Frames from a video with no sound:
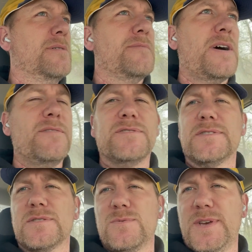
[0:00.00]
5 to
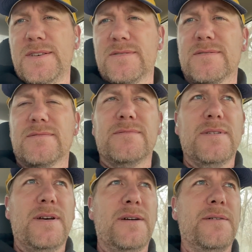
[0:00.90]
6 weeks
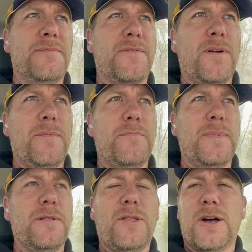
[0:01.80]

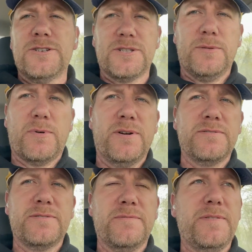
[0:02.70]
from launching the
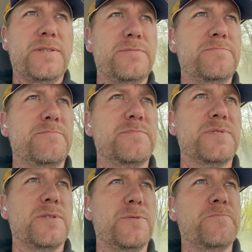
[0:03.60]
barns in the field.
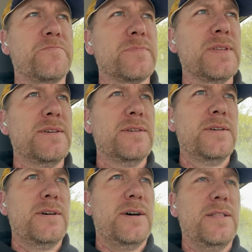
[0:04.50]
So
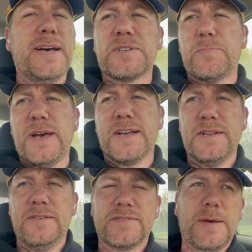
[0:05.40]
a lot to pack
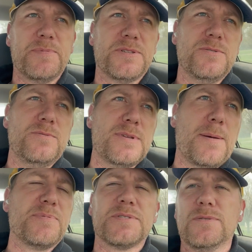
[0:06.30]
in this
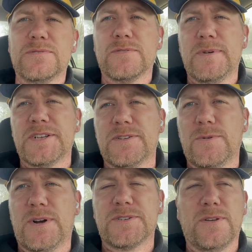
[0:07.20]
episode, so make sure
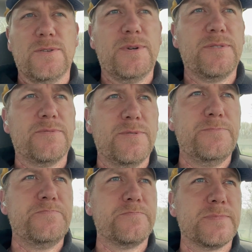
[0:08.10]
you watch all the way
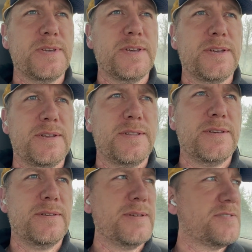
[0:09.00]
through. And
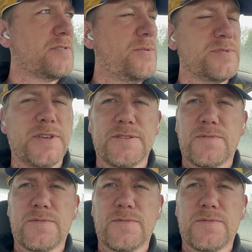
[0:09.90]
as always, thanks for